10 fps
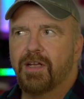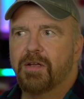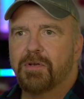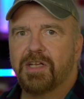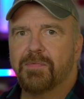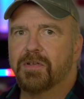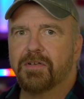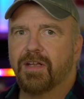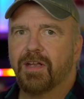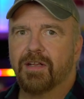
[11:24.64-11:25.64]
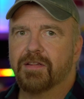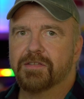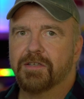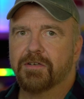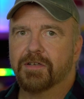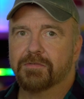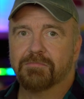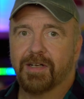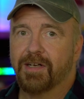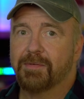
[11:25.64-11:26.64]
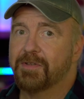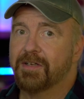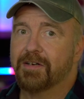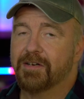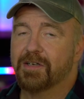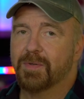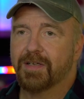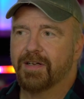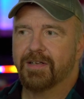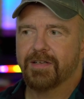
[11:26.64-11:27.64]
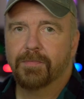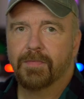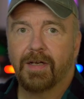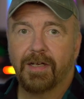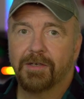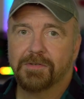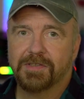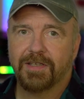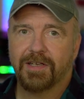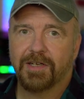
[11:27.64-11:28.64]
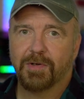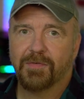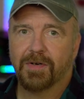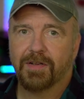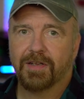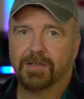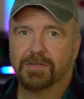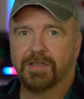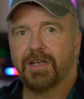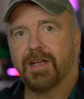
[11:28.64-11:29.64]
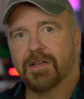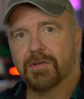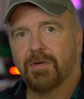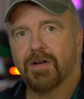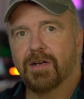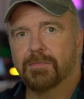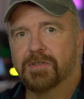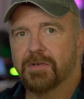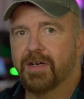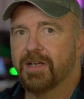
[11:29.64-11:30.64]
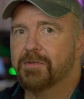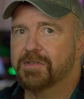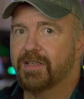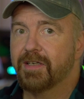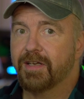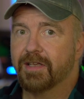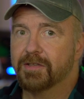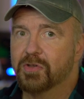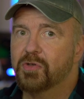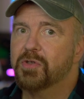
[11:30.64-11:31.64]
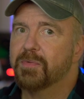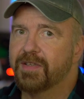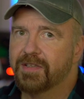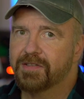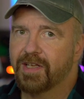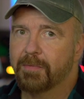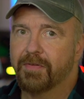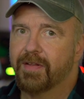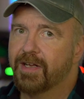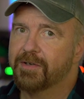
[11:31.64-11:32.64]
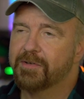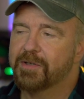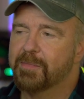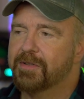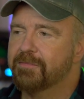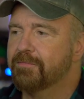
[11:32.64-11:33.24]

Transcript: But even looking at the circuit, and I'm not a hardware guy, I don't see any way for anything else to get at the ROM, so I don't see that anything else could read this table that I don't know about.